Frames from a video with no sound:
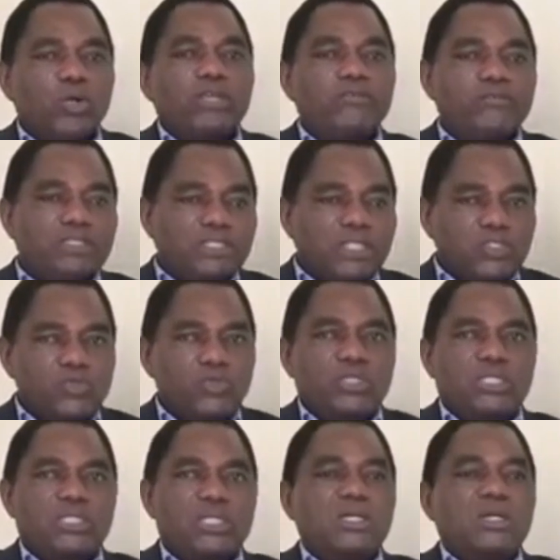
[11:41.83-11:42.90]
if he's a
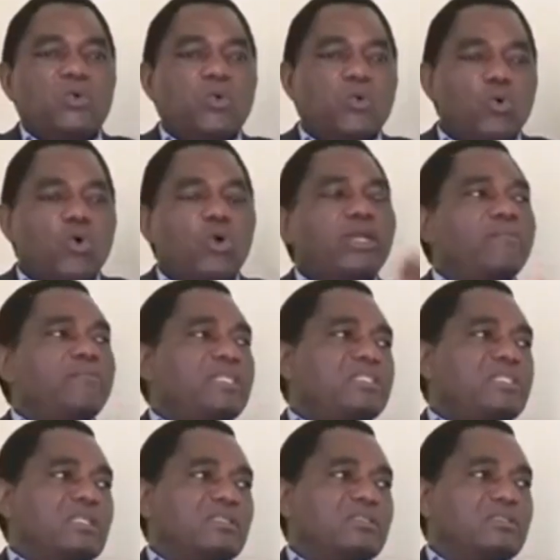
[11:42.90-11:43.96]
true leader, will call a
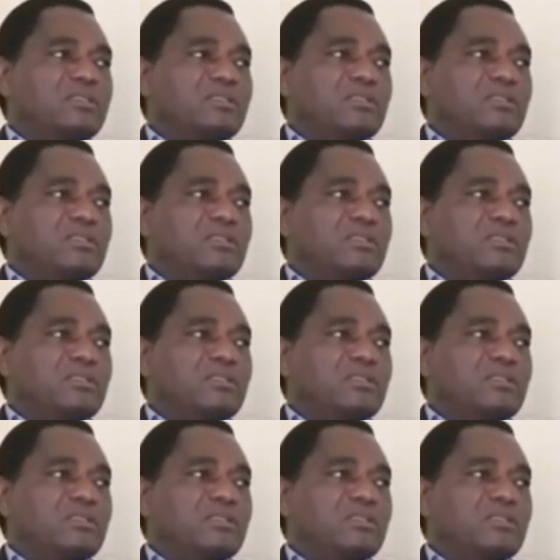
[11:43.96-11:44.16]
meeting